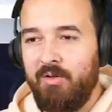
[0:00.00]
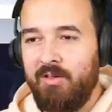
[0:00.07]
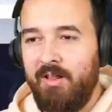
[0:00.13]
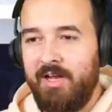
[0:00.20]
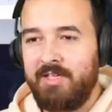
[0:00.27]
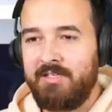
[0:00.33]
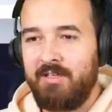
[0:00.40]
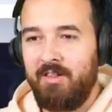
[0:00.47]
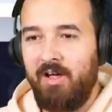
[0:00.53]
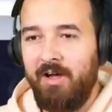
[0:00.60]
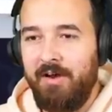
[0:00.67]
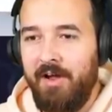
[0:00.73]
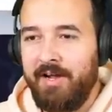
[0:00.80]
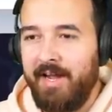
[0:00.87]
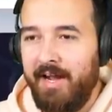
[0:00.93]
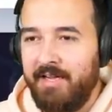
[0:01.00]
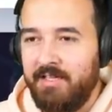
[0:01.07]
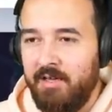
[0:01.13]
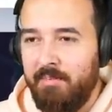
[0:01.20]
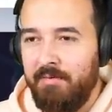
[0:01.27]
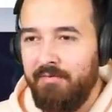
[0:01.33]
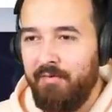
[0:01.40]
Call clients to lot. Okay,
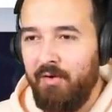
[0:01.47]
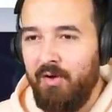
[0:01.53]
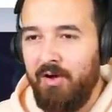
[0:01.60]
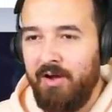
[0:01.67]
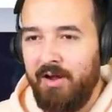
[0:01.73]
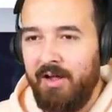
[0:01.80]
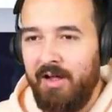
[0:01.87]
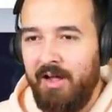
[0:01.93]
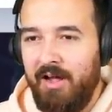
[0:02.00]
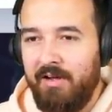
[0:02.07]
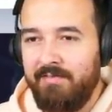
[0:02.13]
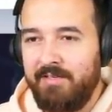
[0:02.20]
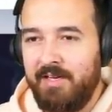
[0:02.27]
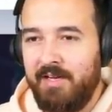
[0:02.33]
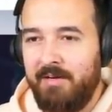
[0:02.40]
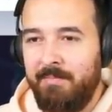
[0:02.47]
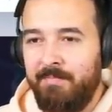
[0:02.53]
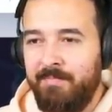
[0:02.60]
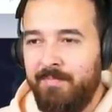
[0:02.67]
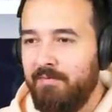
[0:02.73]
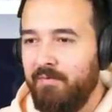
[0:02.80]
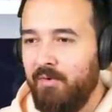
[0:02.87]
so before, after,
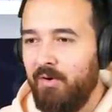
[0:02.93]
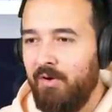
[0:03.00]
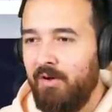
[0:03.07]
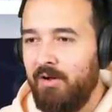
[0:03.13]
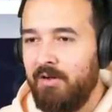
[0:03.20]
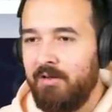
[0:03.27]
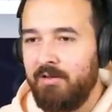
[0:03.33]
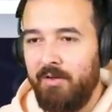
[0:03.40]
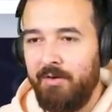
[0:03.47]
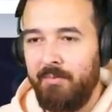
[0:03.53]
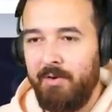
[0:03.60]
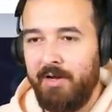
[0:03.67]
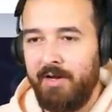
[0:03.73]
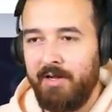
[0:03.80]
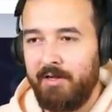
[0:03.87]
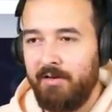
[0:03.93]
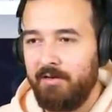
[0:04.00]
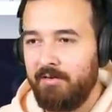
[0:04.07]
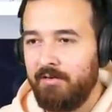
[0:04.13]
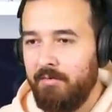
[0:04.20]
before. Oh no, wait, hang on.